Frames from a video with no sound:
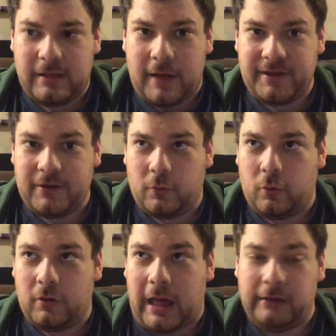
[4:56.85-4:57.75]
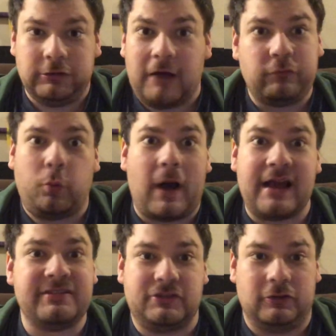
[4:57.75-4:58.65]
I mean, I loved
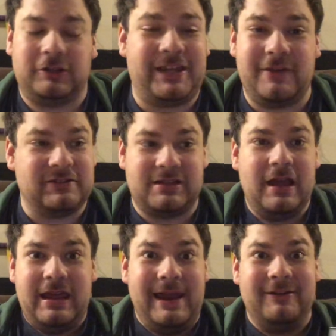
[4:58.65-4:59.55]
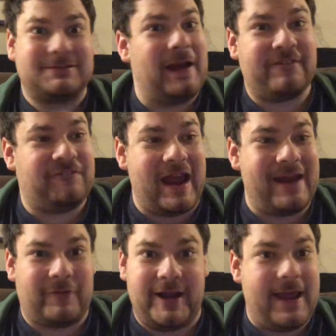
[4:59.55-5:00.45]
Ryusoulger. He was my
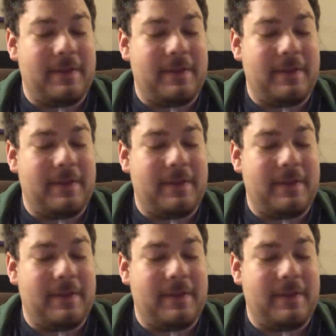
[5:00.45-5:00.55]
favorite.